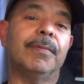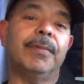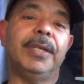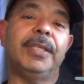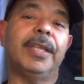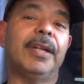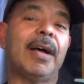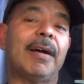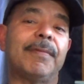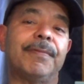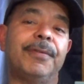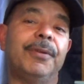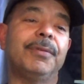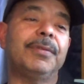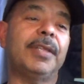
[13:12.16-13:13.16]
We did our
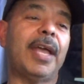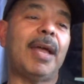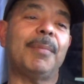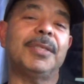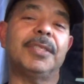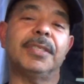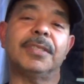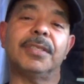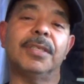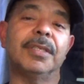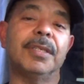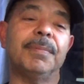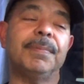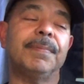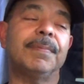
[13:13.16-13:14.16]
few damages to
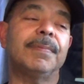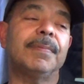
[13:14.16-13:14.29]
them,